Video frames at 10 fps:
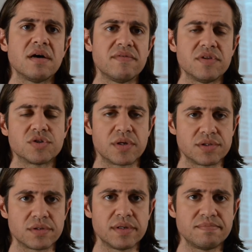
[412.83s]
of the
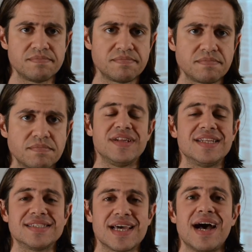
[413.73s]
Treasury. The
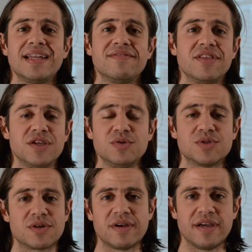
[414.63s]
design of the user